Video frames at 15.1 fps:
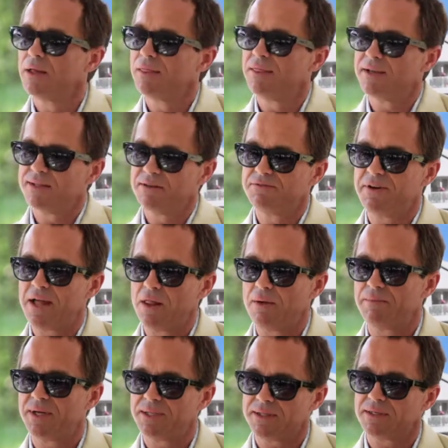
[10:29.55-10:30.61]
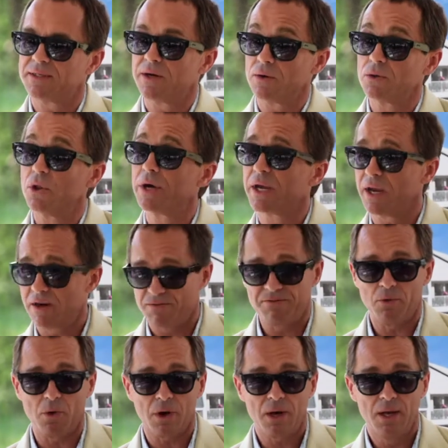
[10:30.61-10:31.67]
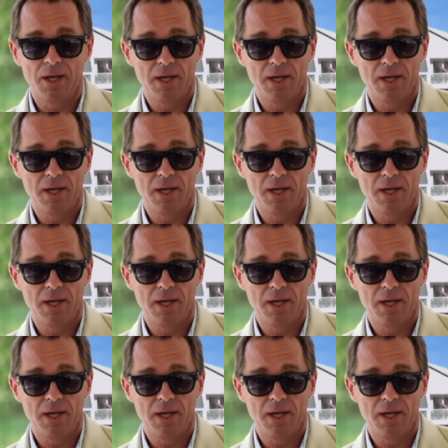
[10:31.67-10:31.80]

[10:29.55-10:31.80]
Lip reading: the development that they're looking for.